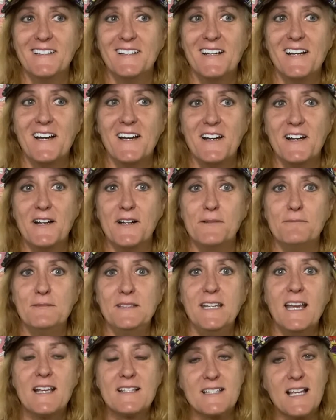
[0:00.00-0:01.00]
Um,
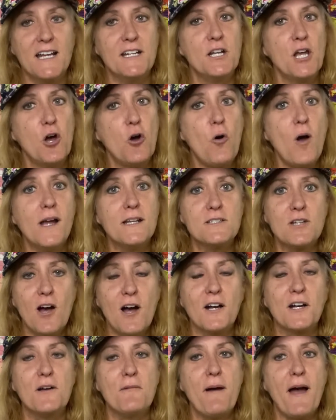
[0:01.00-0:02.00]
yes, I know I
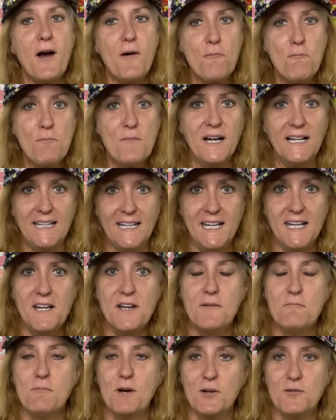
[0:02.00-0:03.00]
talk about money
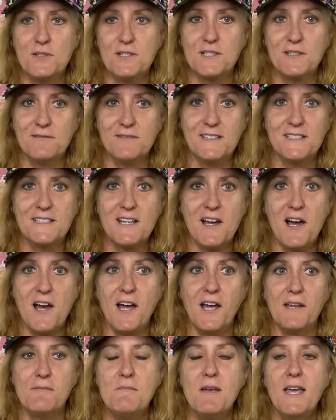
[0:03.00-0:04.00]
most of the
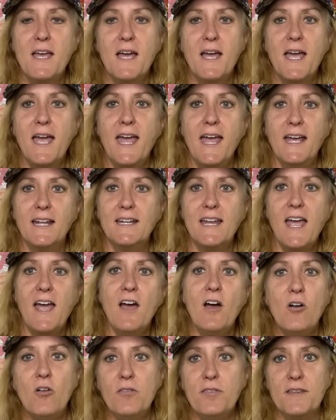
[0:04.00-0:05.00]
time, and
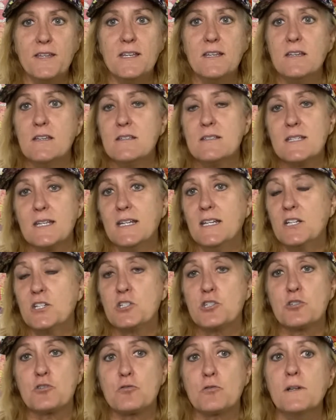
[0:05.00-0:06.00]
health is an
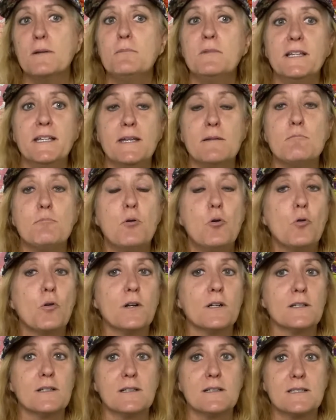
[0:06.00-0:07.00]
extremely
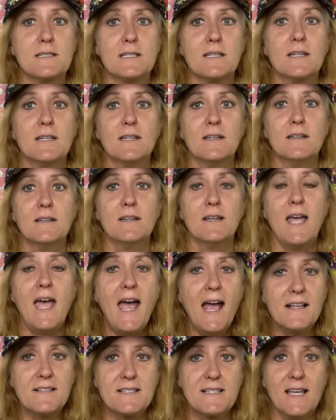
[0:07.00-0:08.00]
important
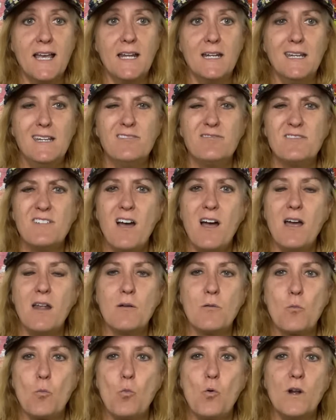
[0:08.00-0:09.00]
asset, if
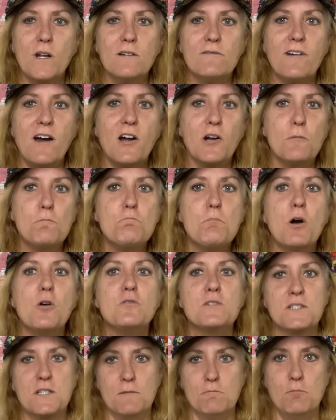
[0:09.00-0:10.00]
not one of our
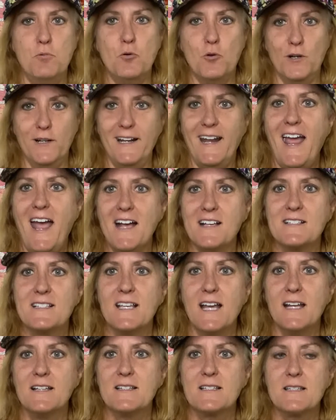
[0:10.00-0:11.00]
most important
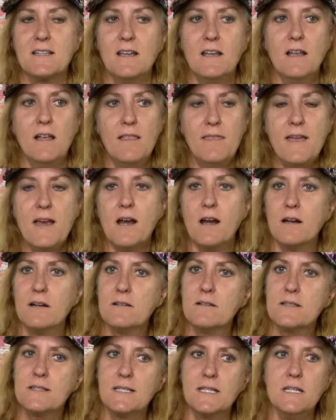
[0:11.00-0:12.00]
assets. There,
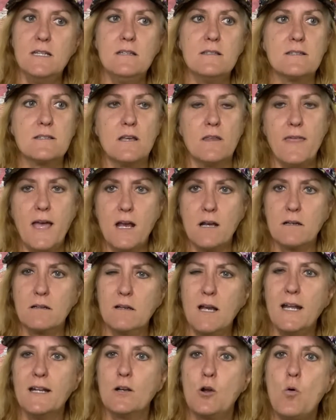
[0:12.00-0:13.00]
see? So that
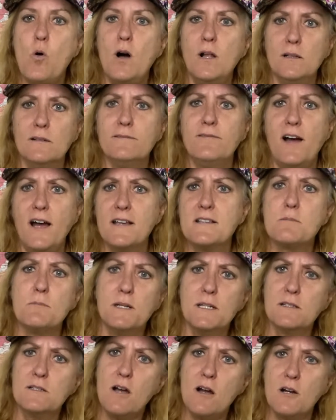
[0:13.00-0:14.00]
kind of qualifies me
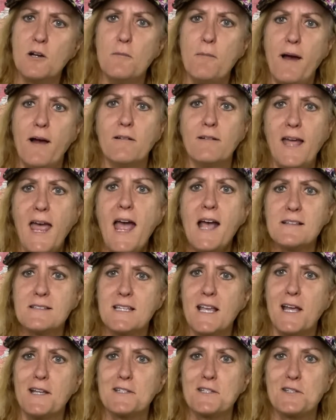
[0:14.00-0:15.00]
to talk about
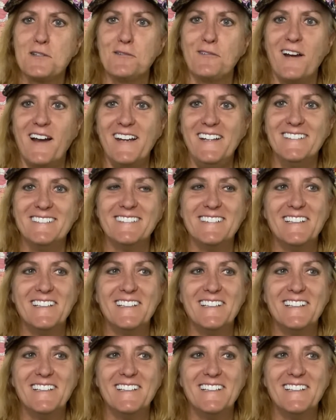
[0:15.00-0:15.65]
assets, right?